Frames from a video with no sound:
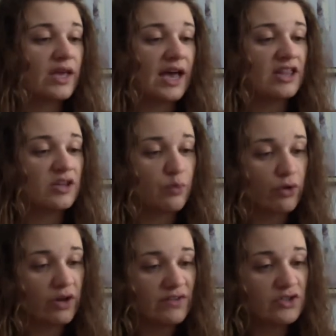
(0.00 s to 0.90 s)
and the
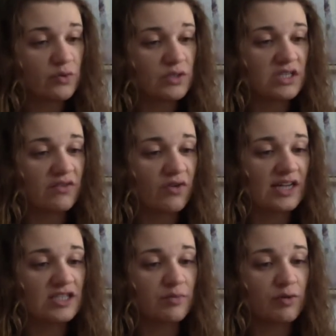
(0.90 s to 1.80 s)
previous receiver
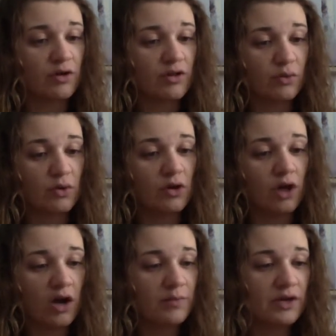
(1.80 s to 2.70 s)
had to pull it through a
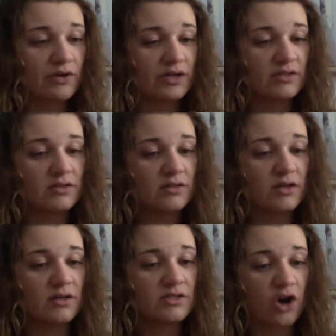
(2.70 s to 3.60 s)
long
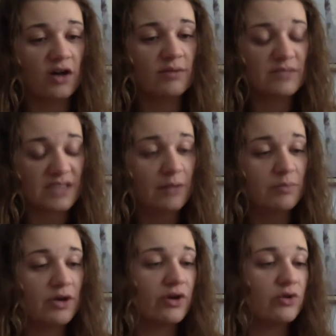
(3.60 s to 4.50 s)
time
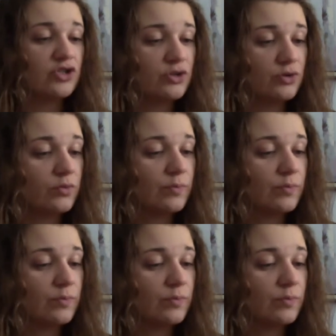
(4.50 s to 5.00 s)
period too."